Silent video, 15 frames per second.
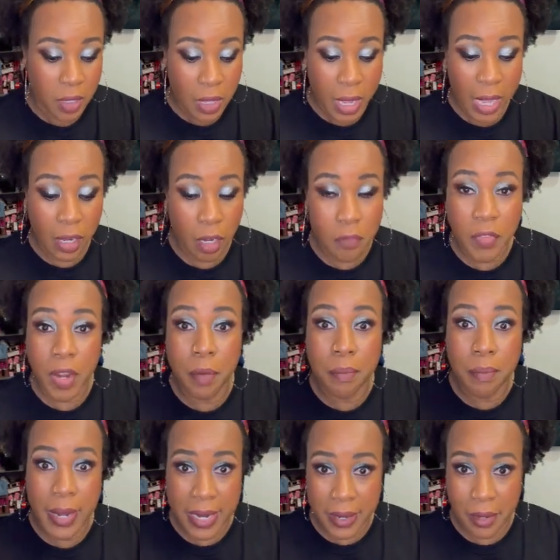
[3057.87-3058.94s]
I love their
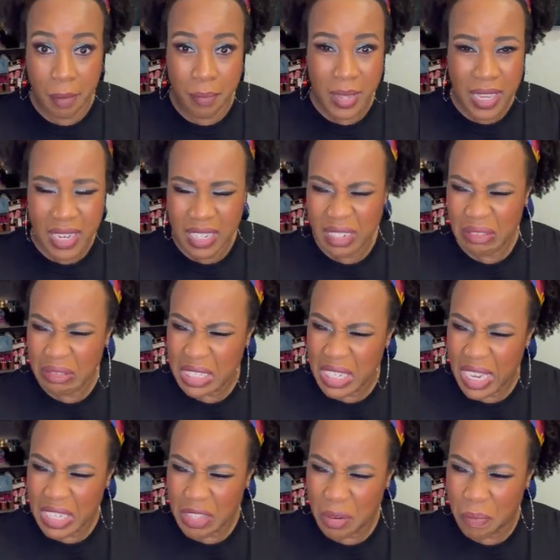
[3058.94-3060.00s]
makeup. Don't really like their